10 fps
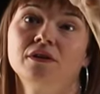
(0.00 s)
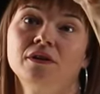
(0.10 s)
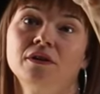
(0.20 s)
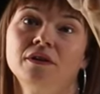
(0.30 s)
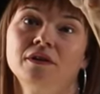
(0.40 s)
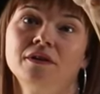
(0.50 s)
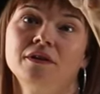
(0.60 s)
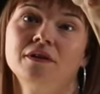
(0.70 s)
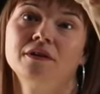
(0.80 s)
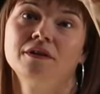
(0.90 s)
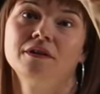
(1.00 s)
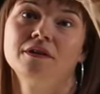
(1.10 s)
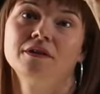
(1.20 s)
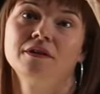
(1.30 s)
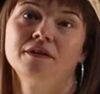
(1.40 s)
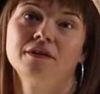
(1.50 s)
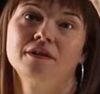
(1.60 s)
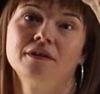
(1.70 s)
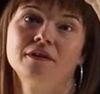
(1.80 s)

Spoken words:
Nobody speaks.